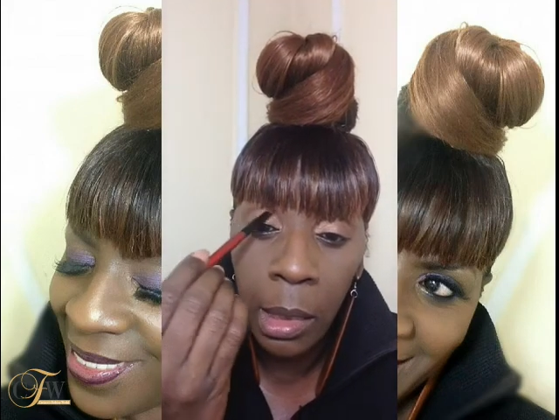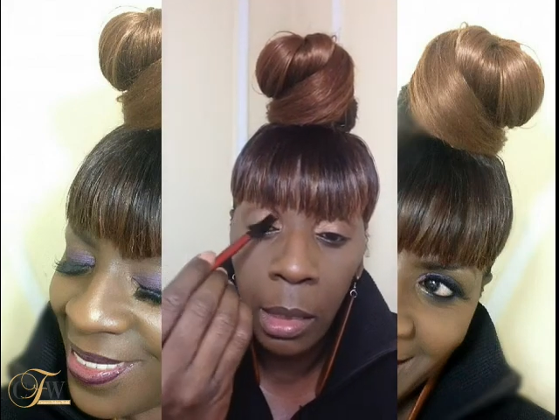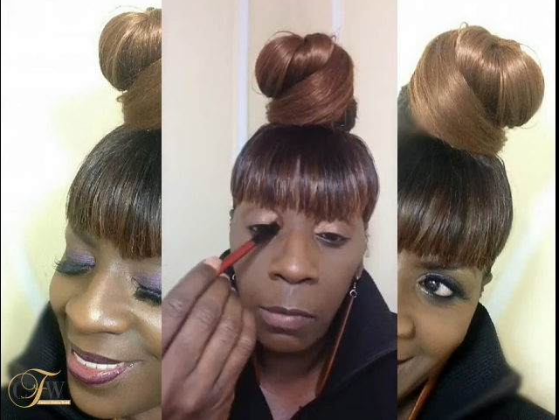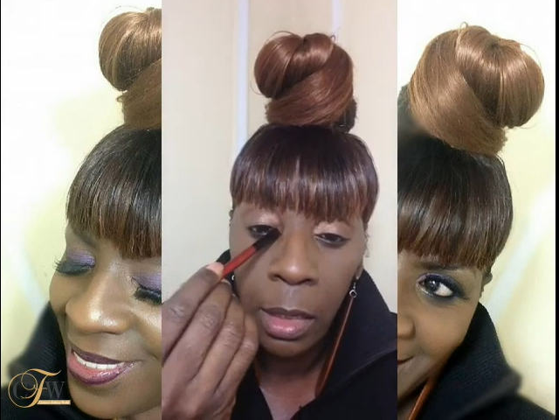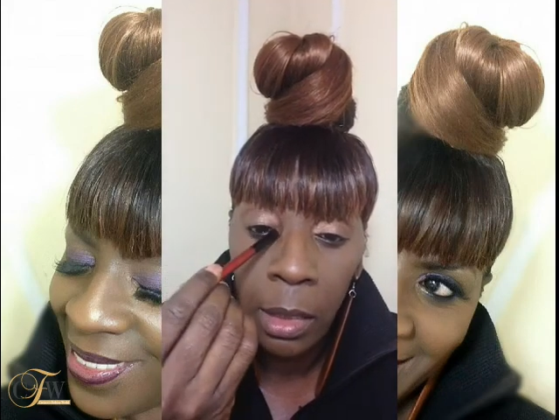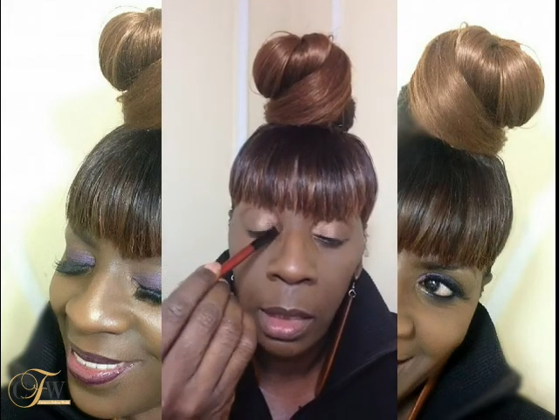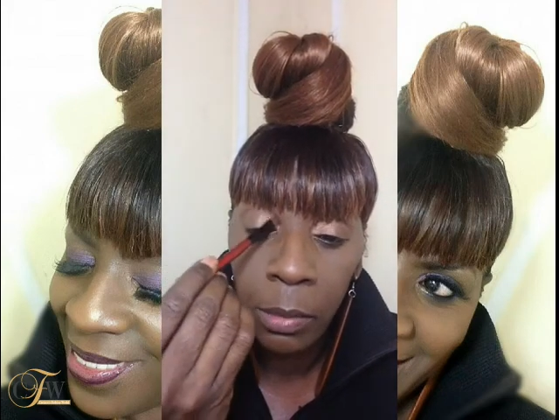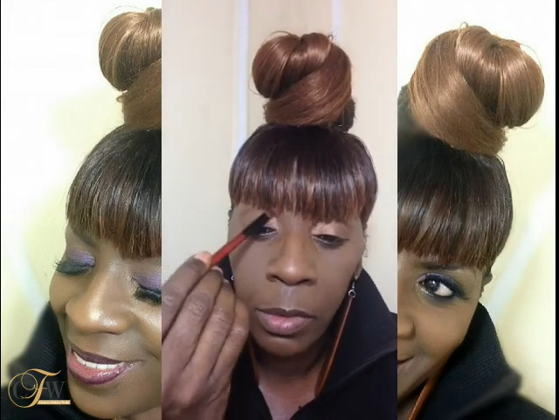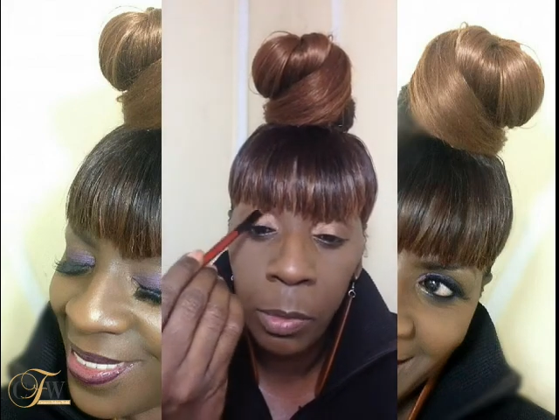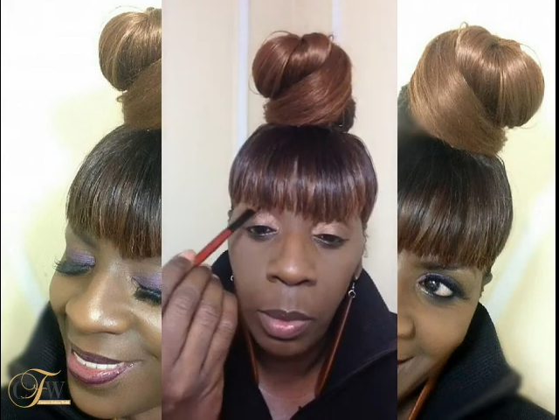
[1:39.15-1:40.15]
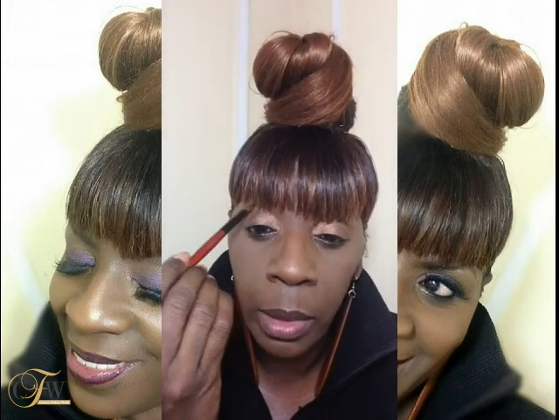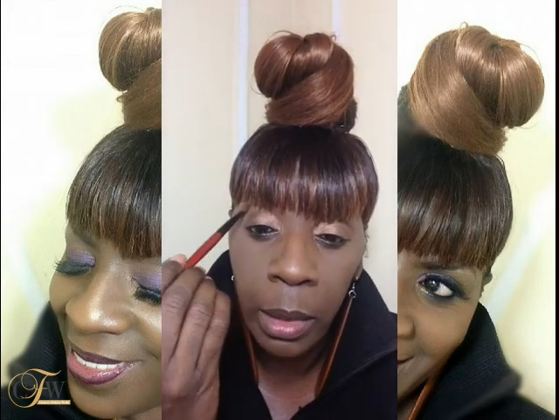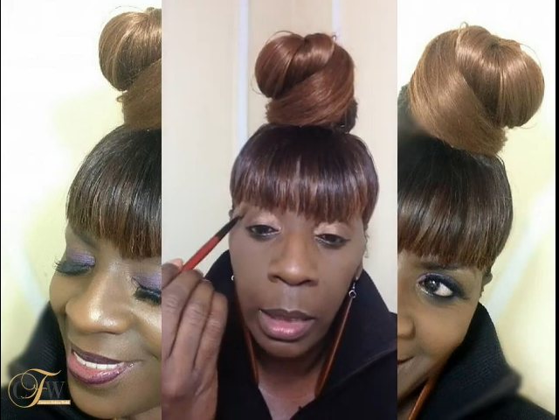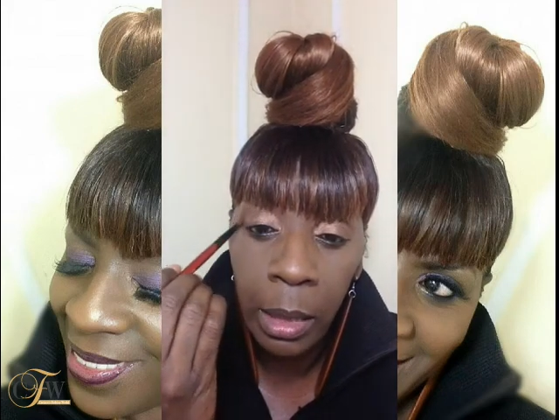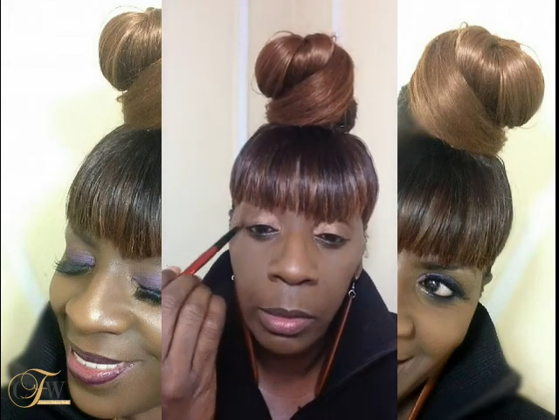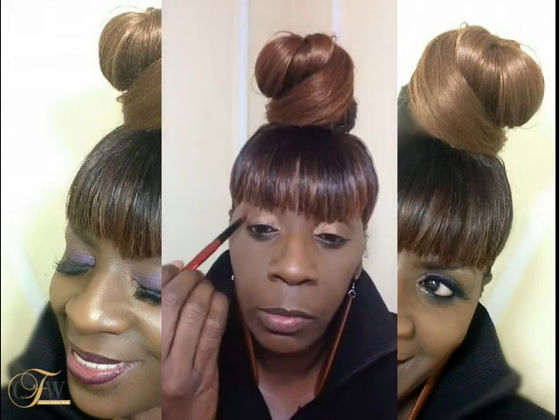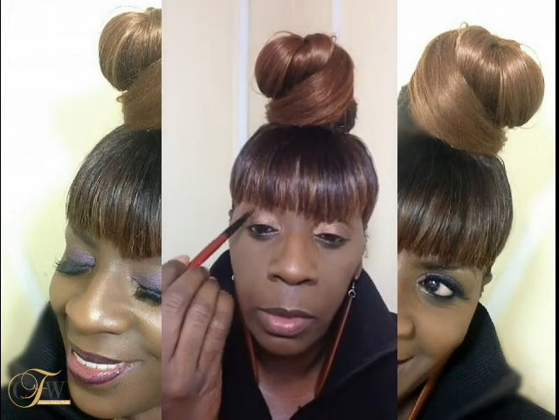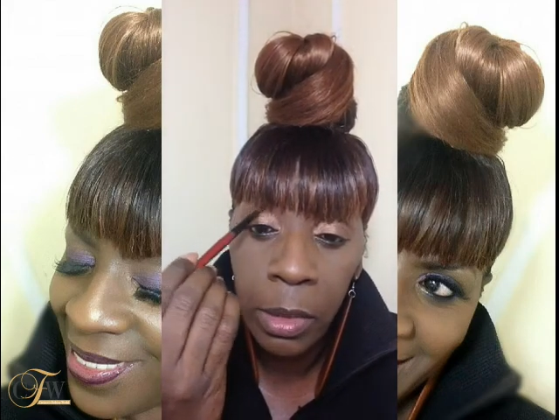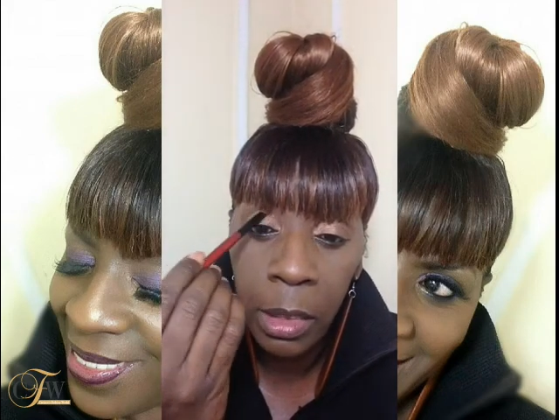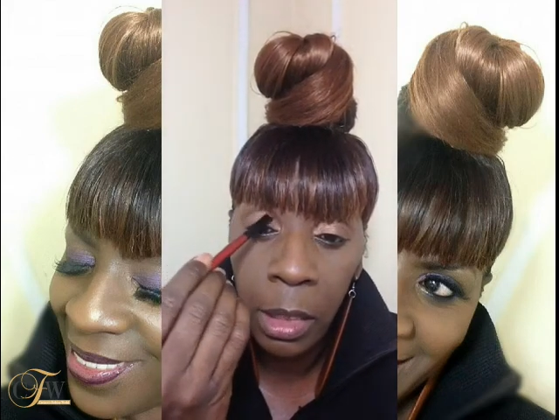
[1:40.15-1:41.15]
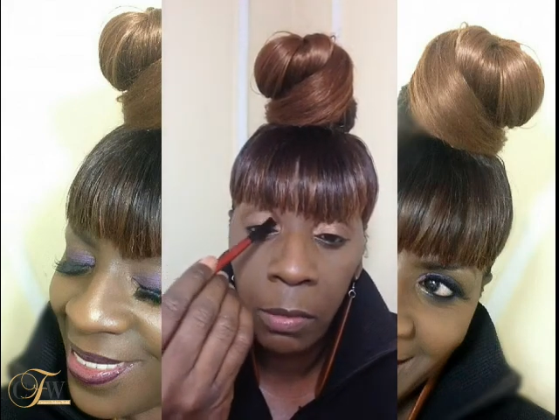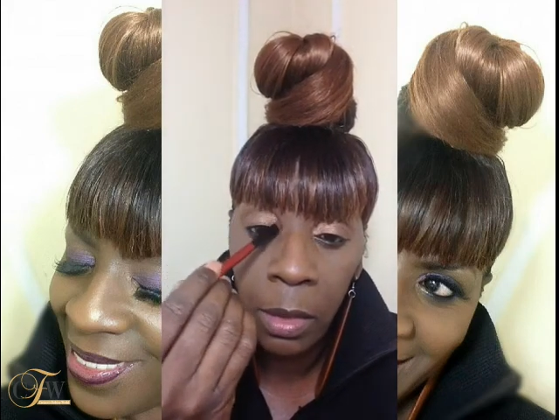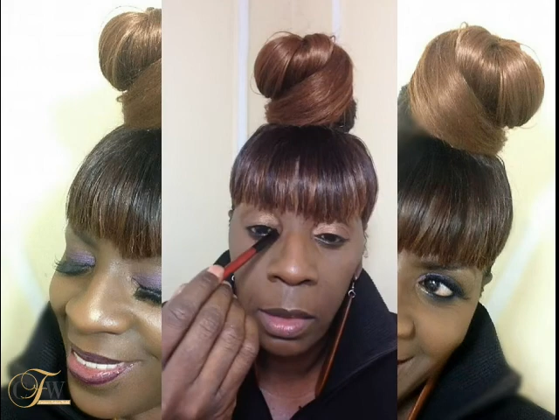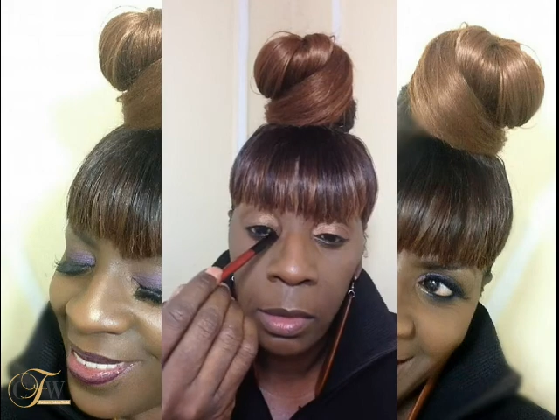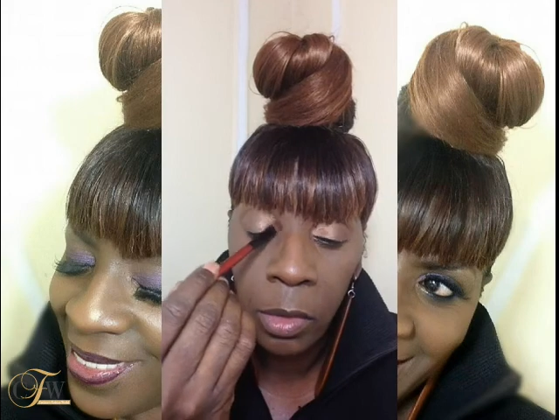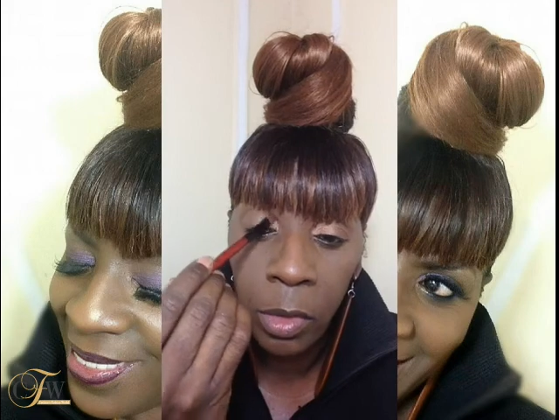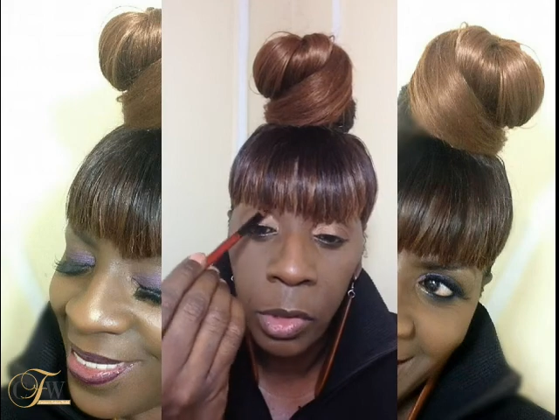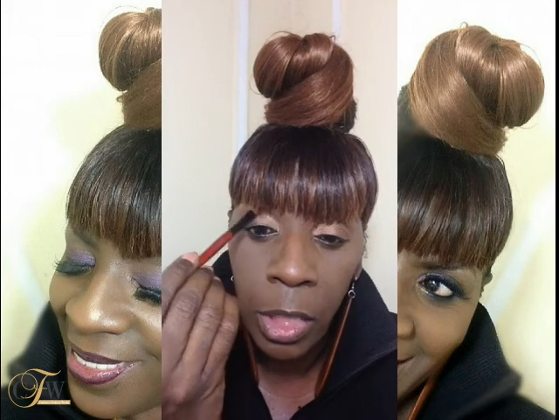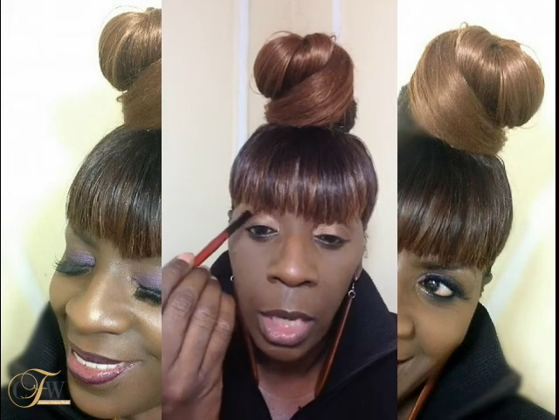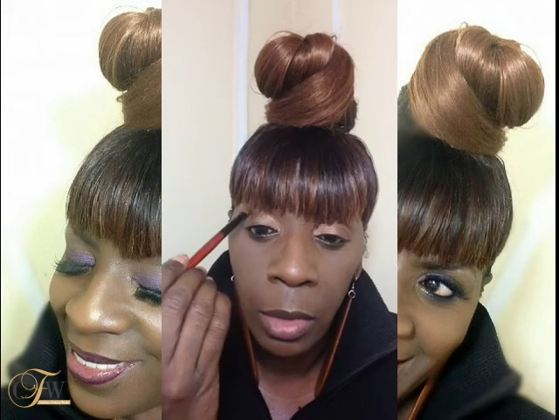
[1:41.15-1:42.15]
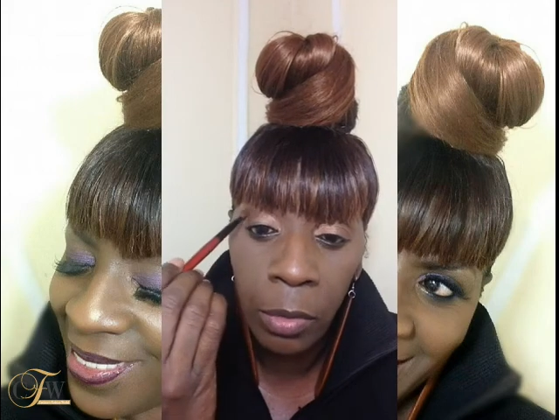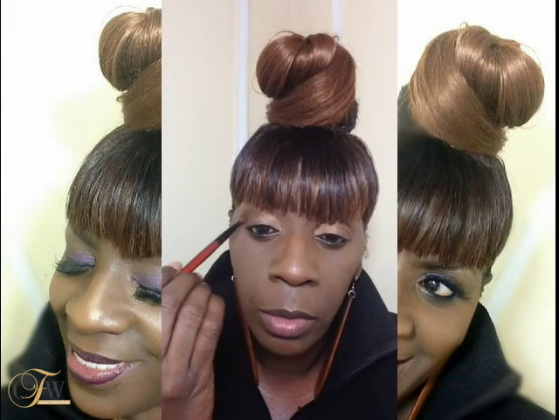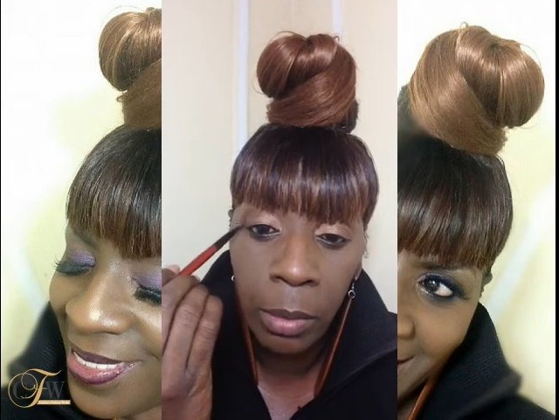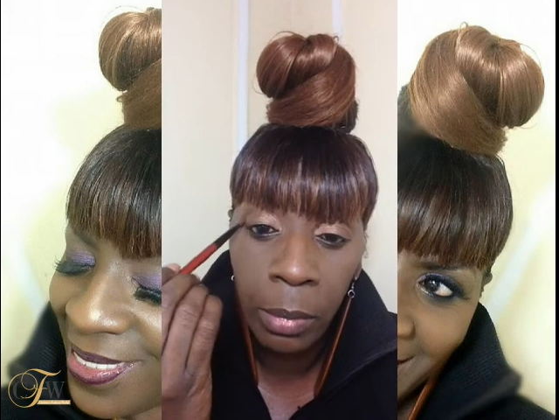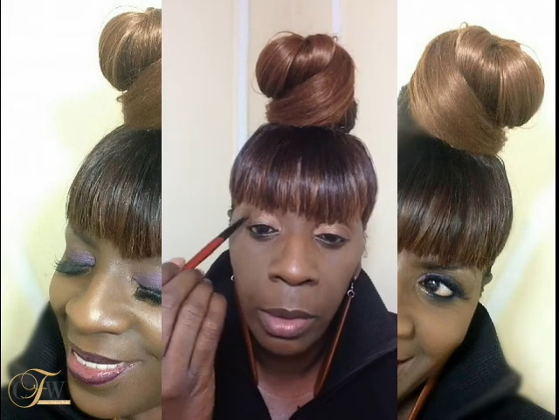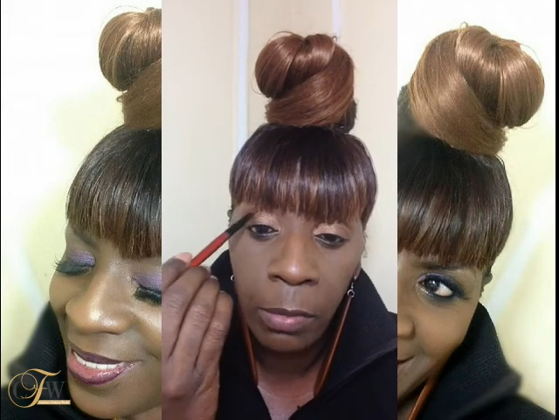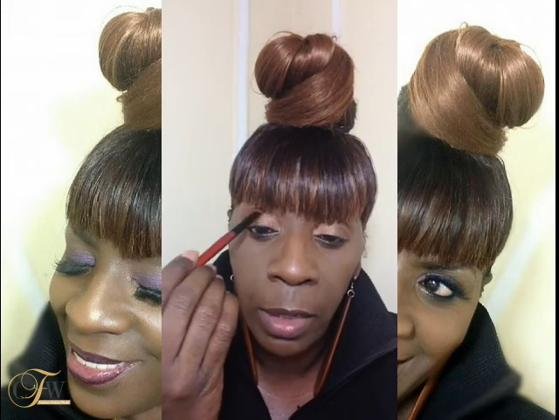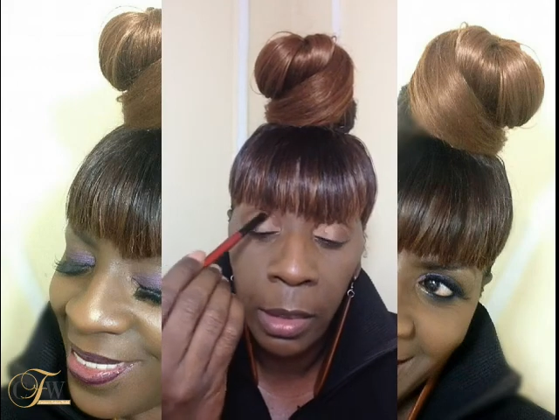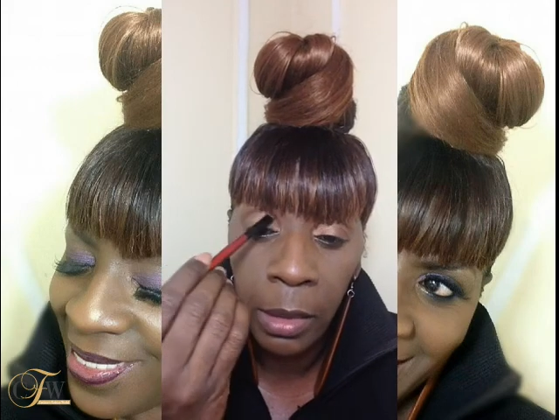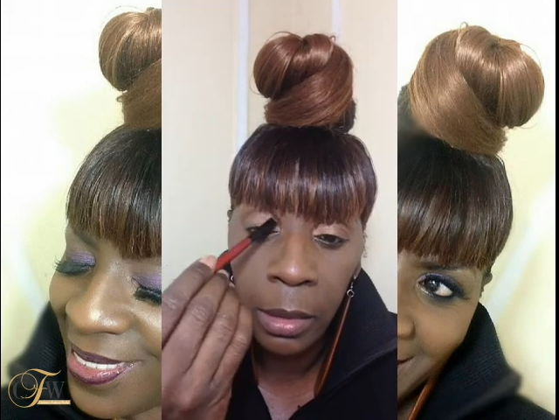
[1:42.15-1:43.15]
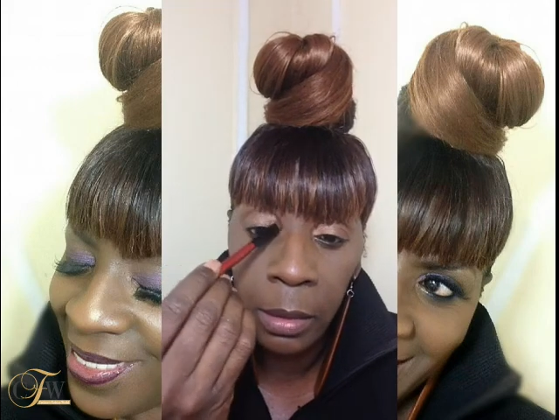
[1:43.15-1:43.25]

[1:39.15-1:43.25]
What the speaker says: And right now I'm just blending out the crease area so the shadow can blend right in